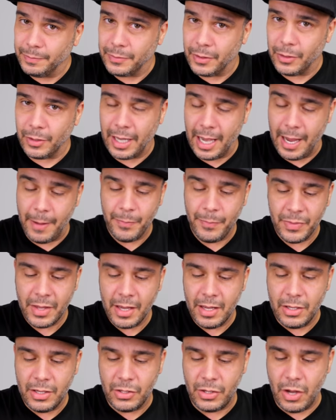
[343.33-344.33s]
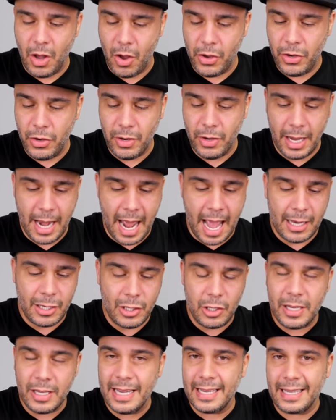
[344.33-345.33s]
Okay, so you can
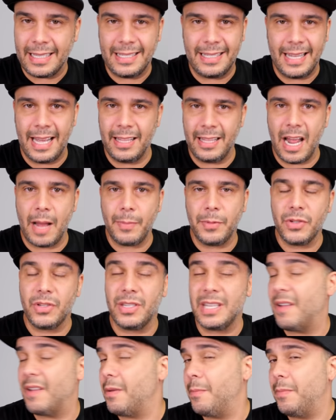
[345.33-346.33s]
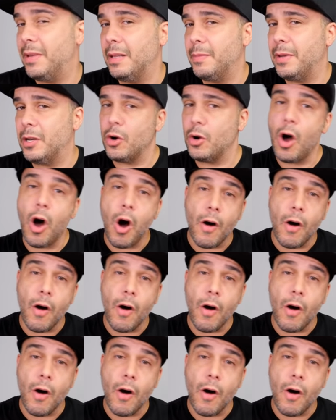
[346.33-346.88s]
actually extend it up to 7mm.